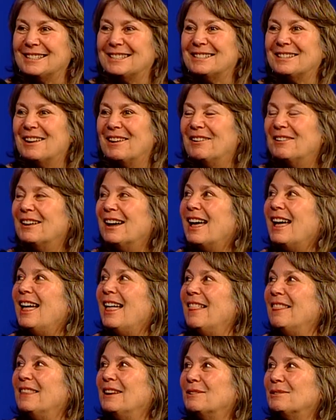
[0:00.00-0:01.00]
Yeah. So
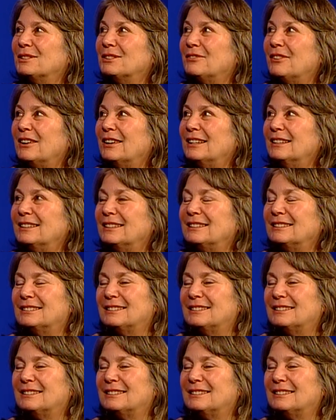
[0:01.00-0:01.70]
there was very little